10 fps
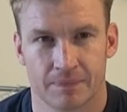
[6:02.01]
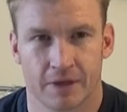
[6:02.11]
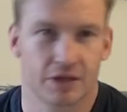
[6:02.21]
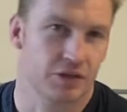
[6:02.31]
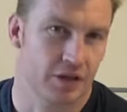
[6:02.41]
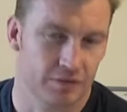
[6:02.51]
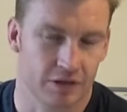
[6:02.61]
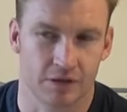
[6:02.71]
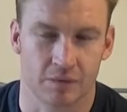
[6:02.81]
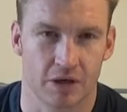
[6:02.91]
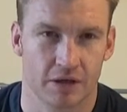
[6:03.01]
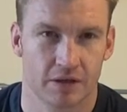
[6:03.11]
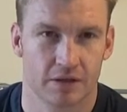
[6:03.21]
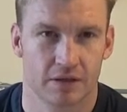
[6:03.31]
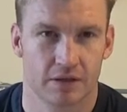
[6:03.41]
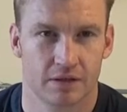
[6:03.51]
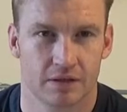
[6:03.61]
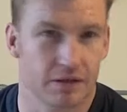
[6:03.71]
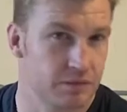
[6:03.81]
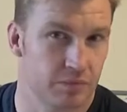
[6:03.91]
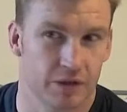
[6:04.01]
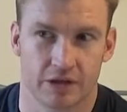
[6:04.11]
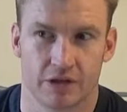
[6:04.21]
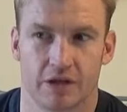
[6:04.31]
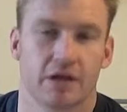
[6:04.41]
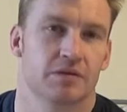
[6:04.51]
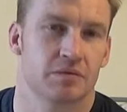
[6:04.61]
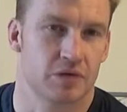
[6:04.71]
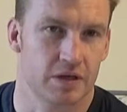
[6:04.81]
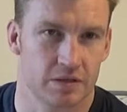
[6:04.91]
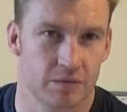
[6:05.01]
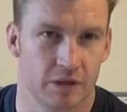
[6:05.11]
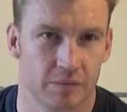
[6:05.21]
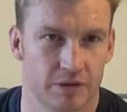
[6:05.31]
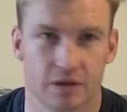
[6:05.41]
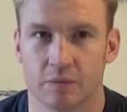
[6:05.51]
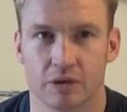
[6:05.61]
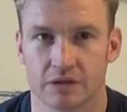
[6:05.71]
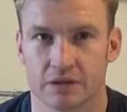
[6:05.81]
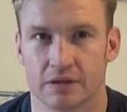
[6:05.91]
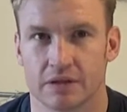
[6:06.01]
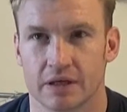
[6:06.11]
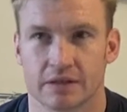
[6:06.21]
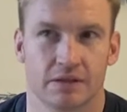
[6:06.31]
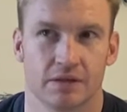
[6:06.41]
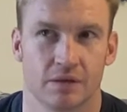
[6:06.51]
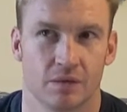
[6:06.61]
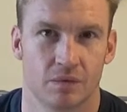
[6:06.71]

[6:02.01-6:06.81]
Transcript: Yes, you have to go to work. Yes, you get some stress at work, but there's no point in getting